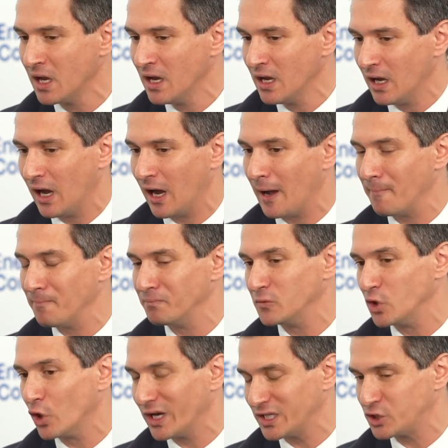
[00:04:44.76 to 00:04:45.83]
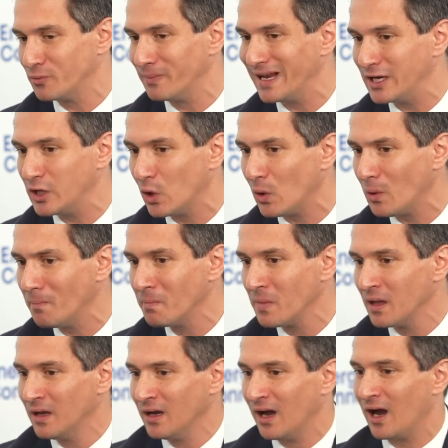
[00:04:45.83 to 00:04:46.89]
As you may know,
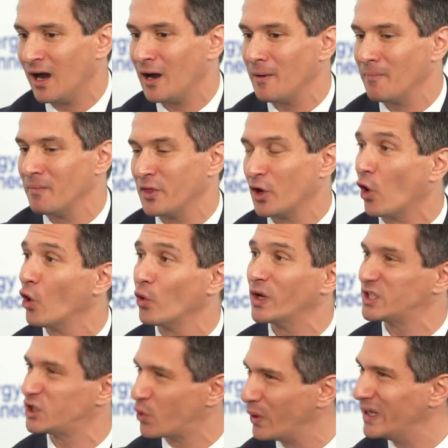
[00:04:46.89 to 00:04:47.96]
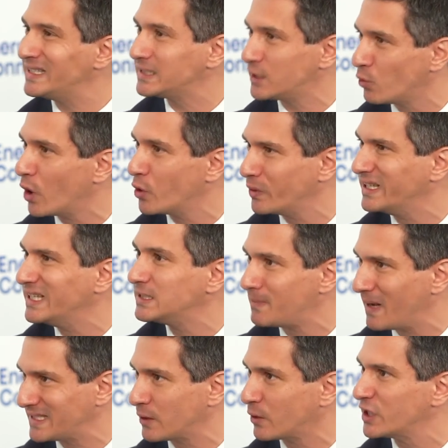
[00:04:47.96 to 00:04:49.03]
there are always risks when we
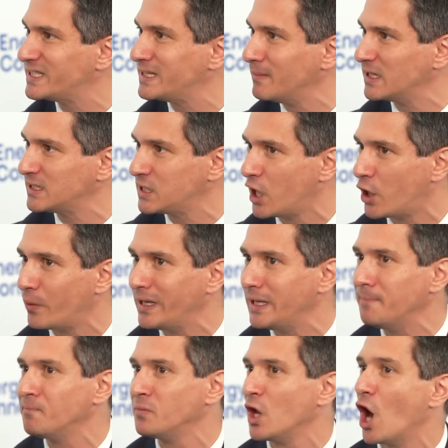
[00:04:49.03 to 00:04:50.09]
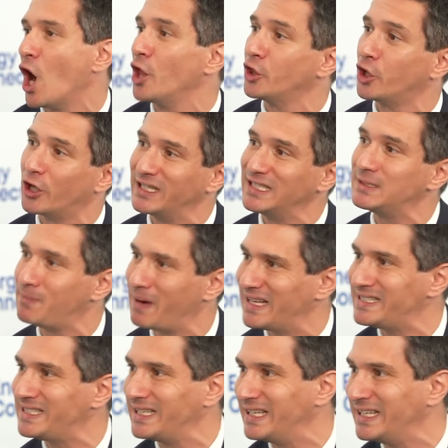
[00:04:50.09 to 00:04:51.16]
displace our cement slurry. Under
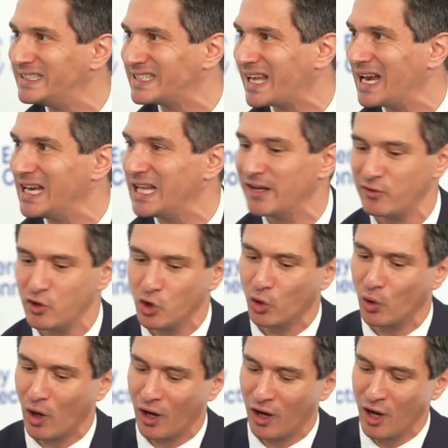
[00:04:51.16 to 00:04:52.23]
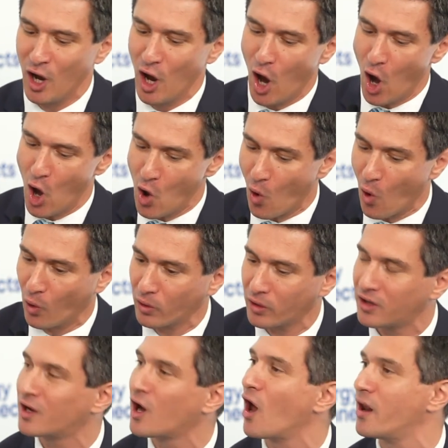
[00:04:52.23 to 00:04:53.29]
displacing it can leave a long
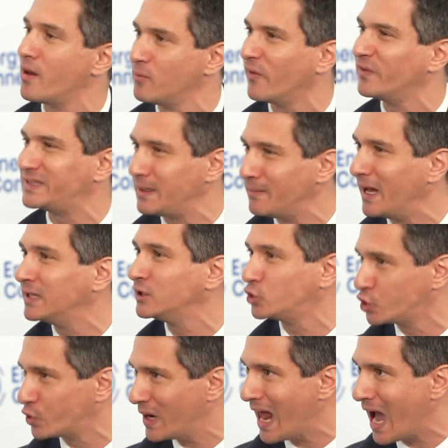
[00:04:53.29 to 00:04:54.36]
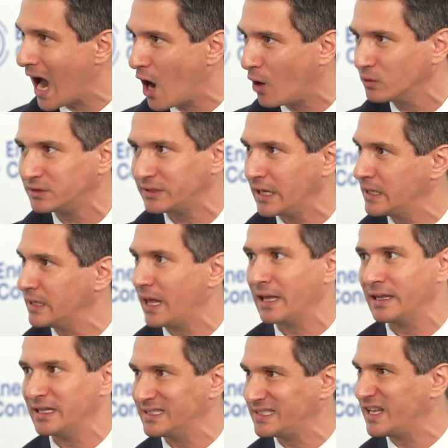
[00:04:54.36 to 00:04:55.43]
column of cement to drill out, and
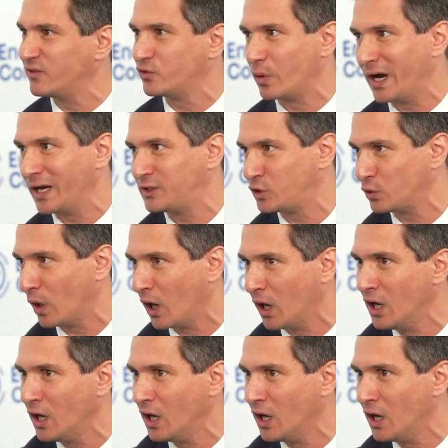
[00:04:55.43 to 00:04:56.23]
then this gives way to